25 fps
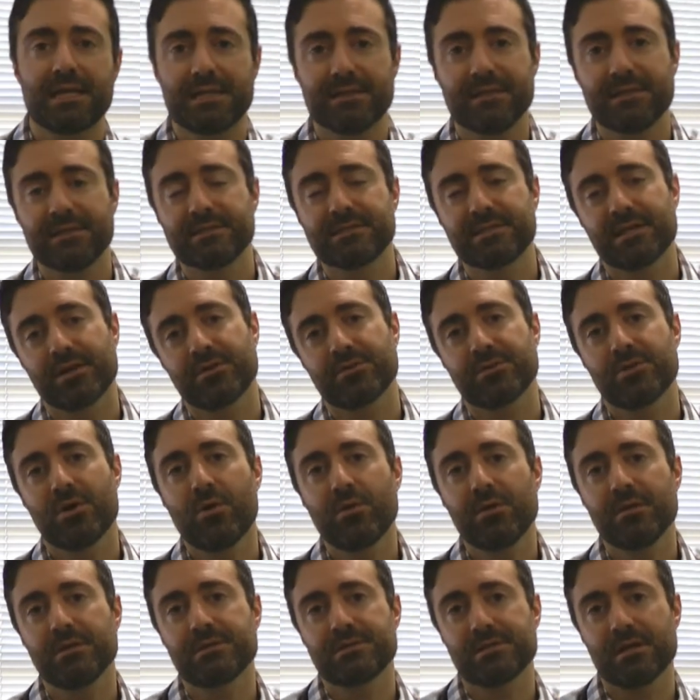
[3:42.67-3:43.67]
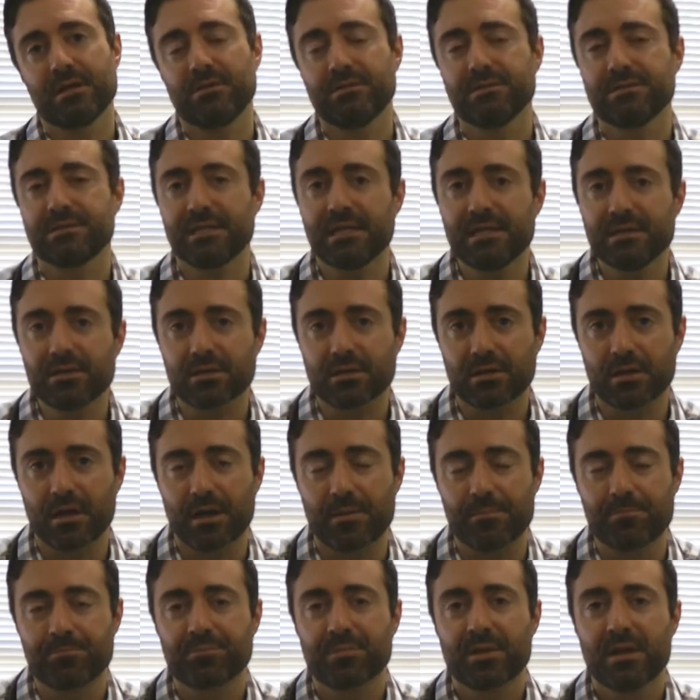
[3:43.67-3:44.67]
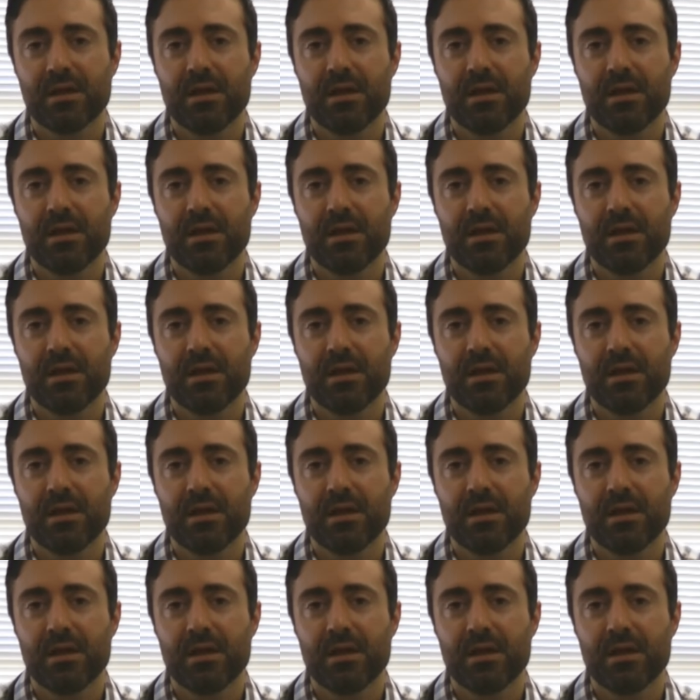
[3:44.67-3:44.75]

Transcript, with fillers: in the serotonin cells in the gut.